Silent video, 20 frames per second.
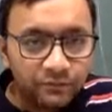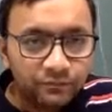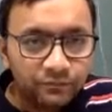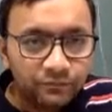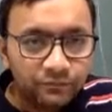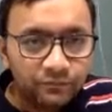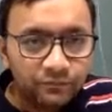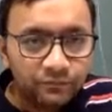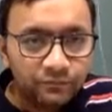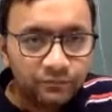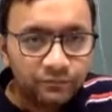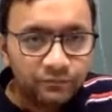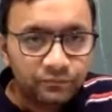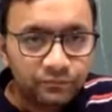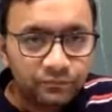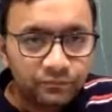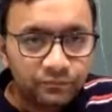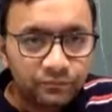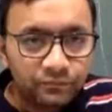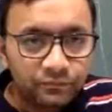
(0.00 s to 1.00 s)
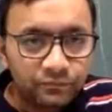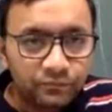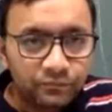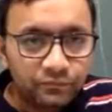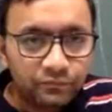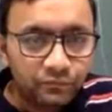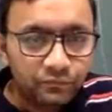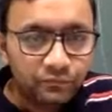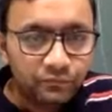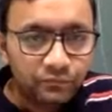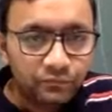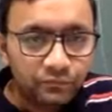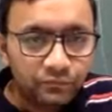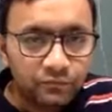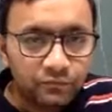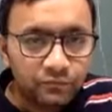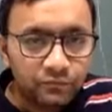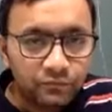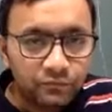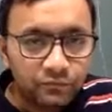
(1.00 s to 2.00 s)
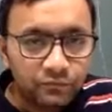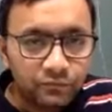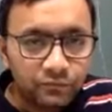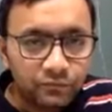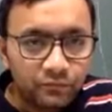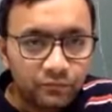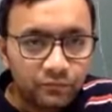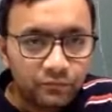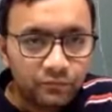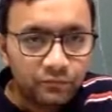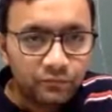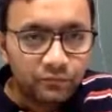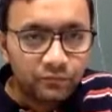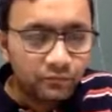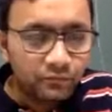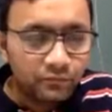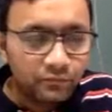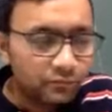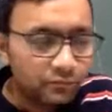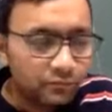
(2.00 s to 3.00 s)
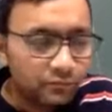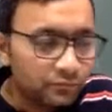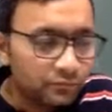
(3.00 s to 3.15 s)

Nothing is said.